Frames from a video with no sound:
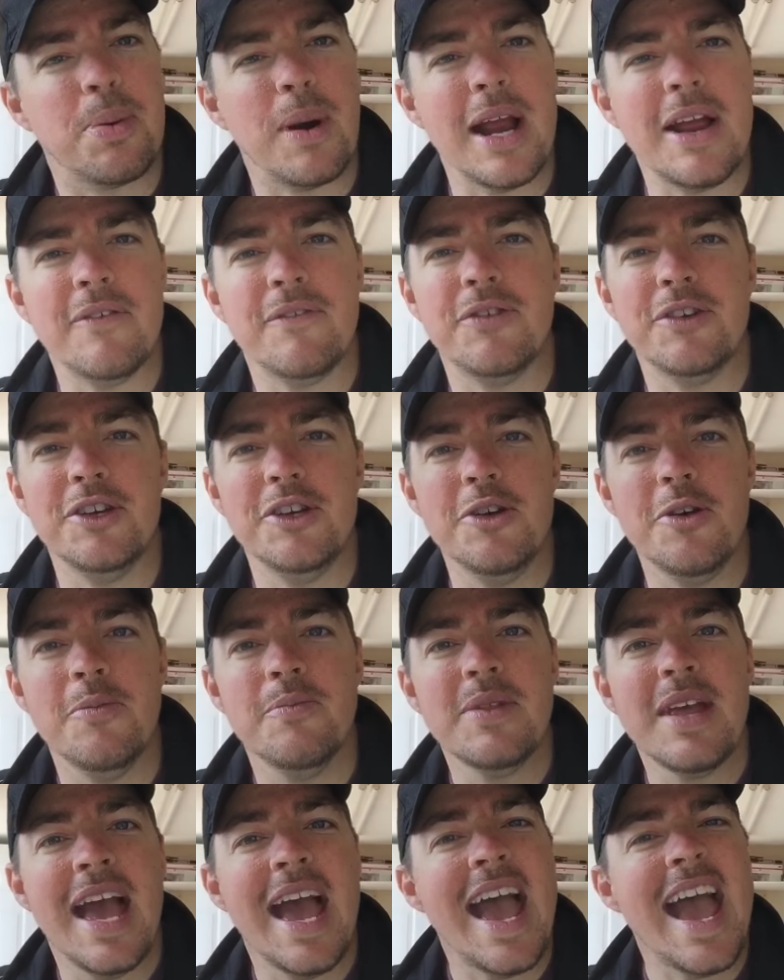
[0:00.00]
praying for
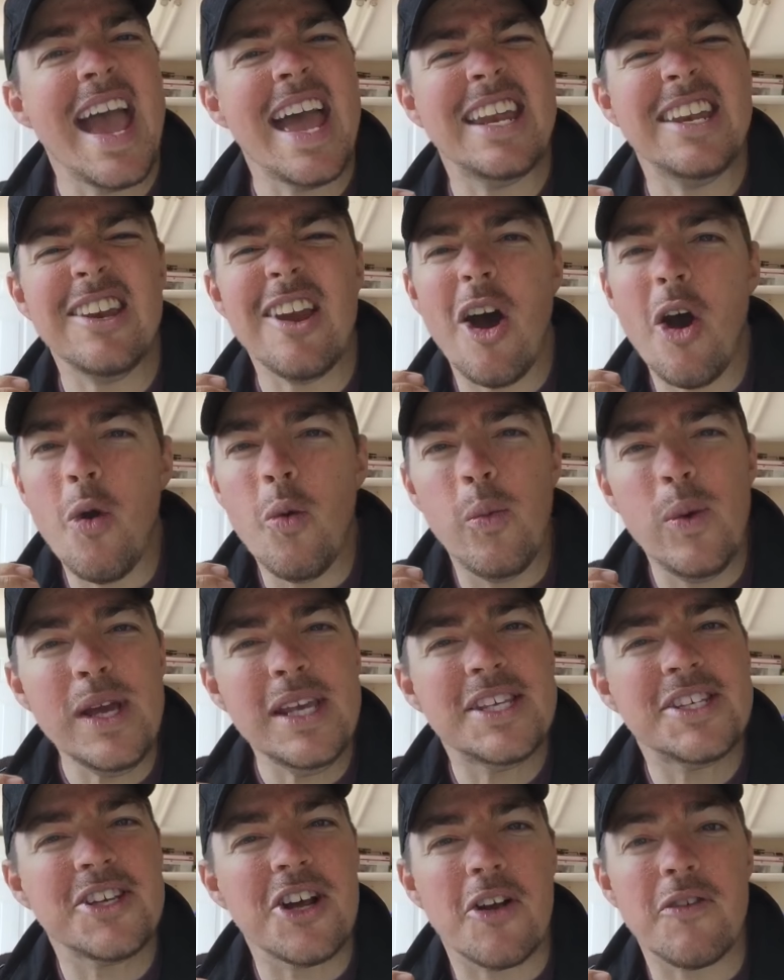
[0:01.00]
you, and know
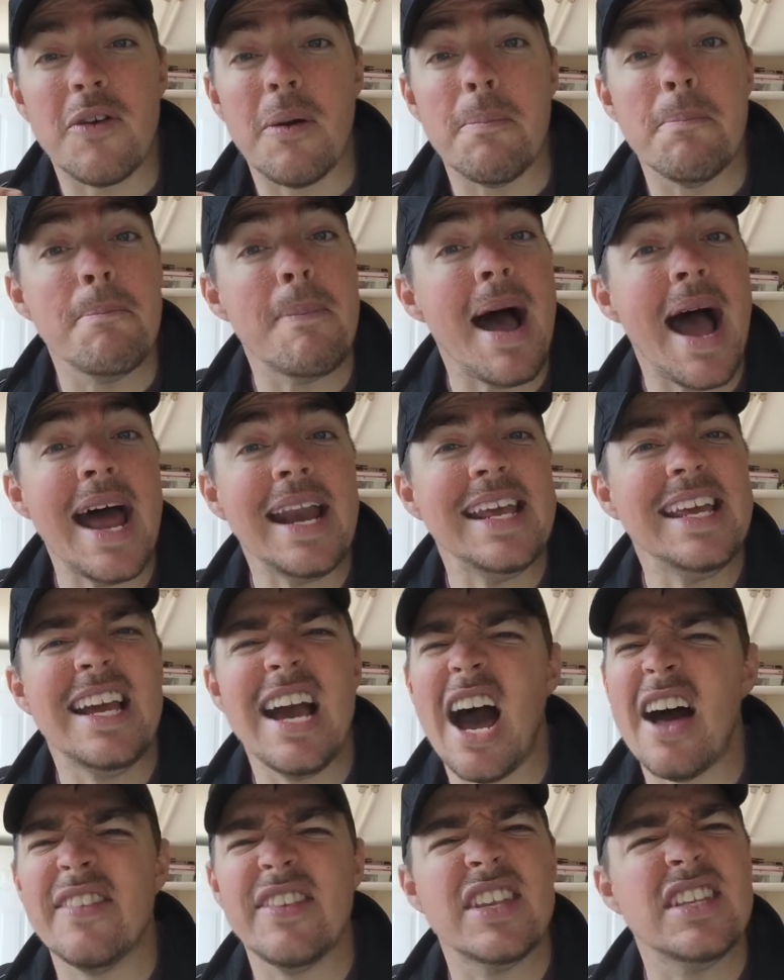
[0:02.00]
we serve a mighty
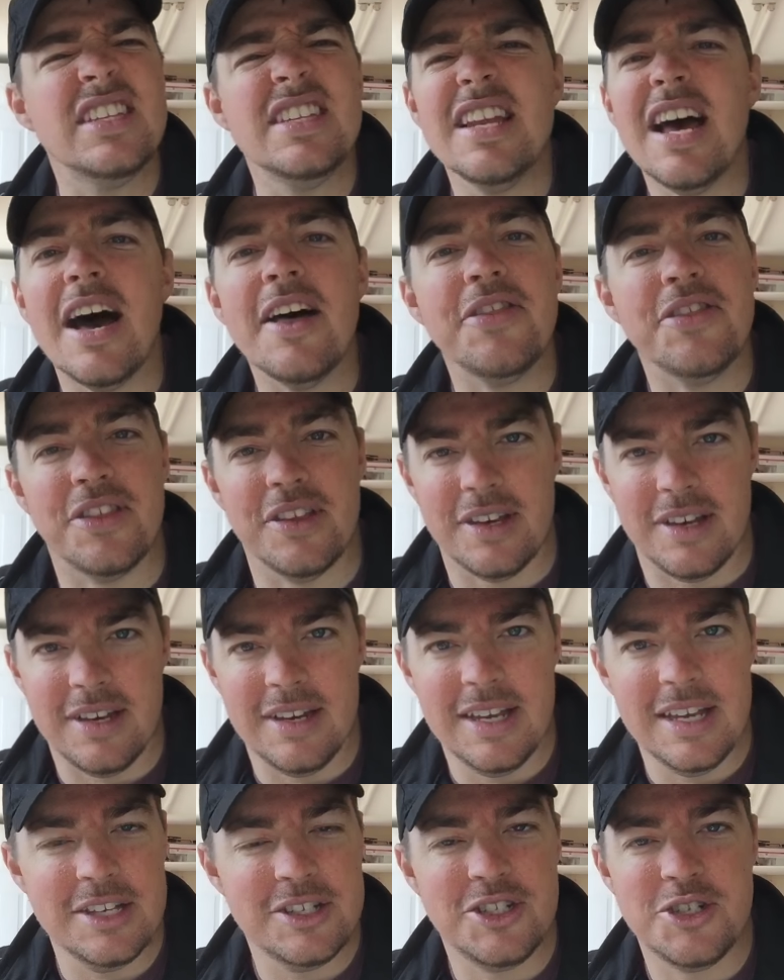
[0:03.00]
God, that
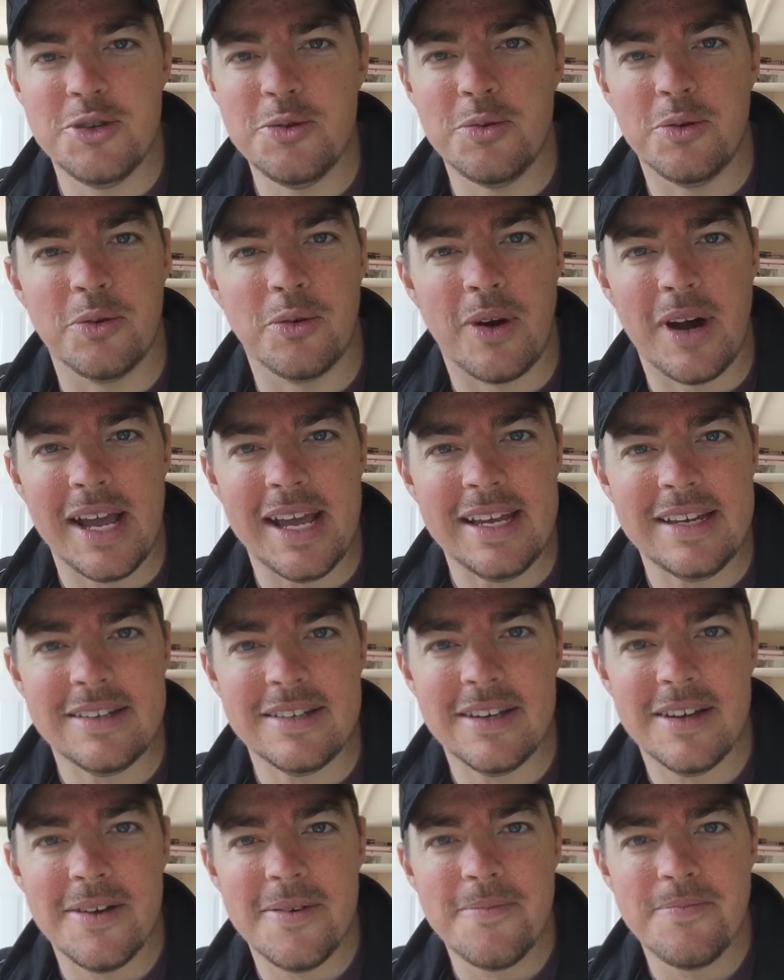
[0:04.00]
nothing is too
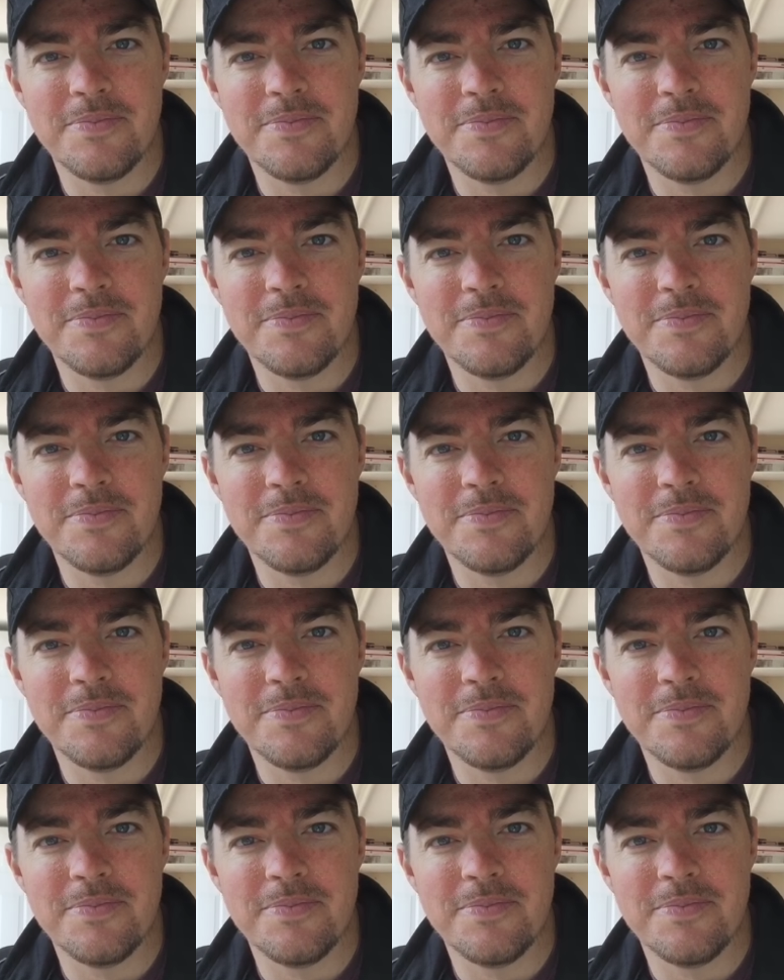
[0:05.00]
great.